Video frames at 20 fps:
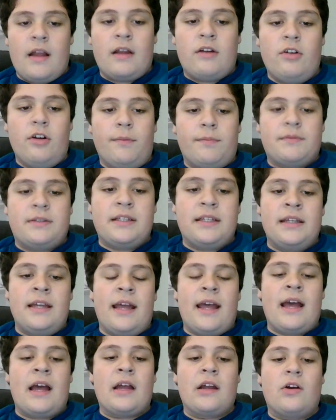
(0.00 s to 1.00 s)
Group D,
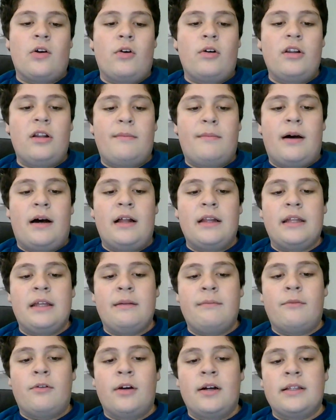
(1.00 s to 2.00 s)
Angola, Mali,
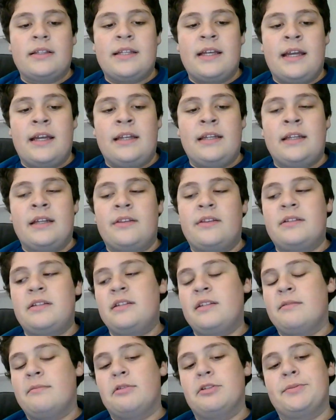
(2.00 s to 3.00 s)
and Mauritania. This
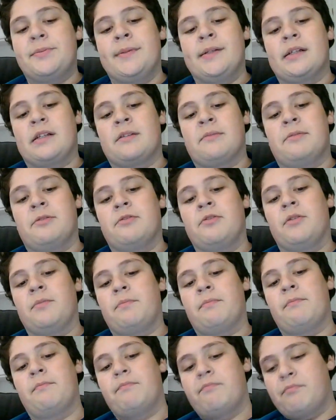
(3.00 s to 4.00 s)
is the most predictable
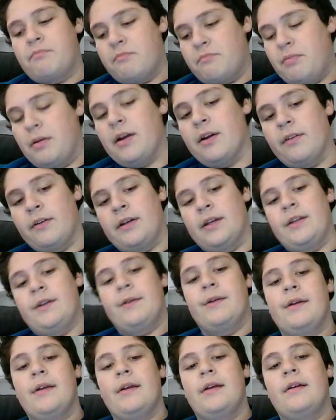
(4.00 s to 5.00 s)
group, period.
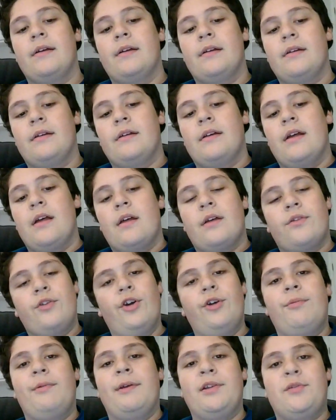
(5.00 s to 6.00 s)

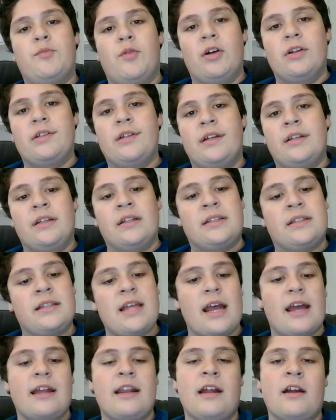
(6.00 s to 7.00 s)
Third place, Mauritania.
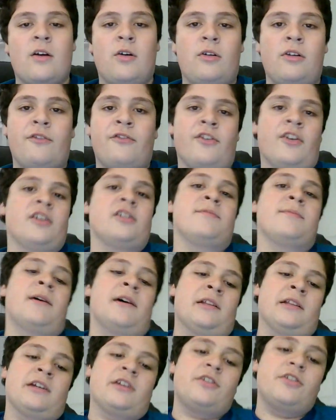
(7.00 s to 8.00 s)
Second, Angola. First,
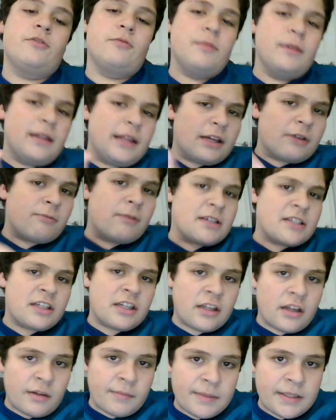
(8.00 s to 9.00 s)
Mali. Are you really
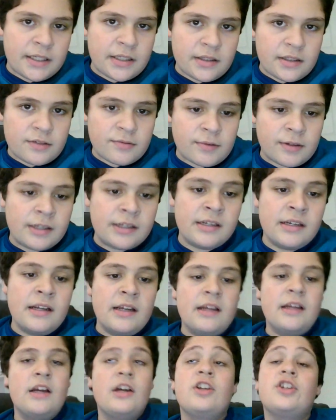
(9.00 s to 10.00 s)
questioning me on this one?
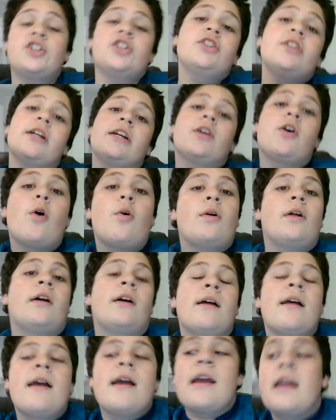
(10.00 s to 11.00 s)
Sure,
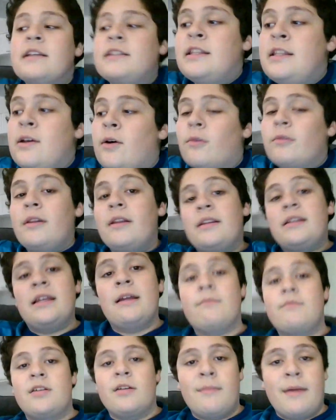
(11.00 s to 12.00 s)
Angola is the only
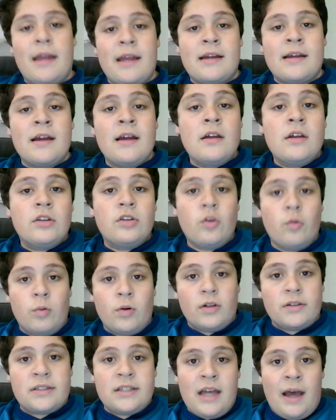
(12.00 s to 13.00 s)
team to make the
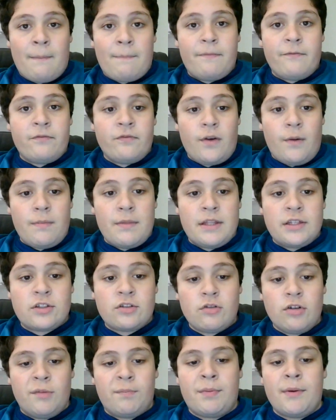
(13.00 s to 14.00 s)
World Cup from this
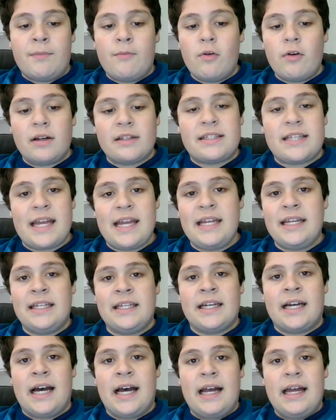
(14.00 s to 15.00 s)
group, but
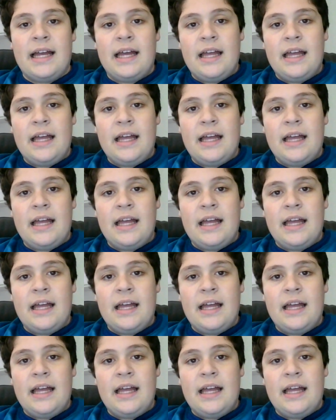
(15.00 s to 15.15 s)
Mauritania,